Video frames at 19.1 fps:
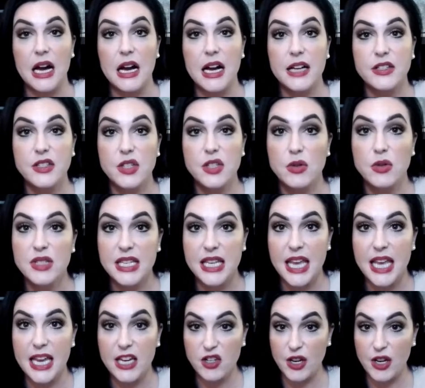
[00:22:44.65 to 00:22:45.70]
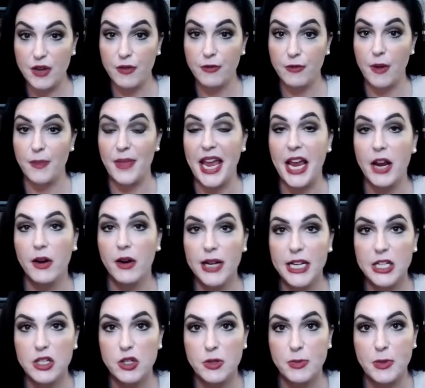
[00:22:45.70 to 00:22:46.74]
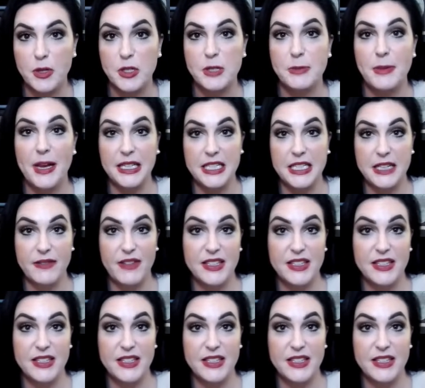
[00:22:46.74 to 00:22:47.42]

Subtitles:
association from the Heritage perspective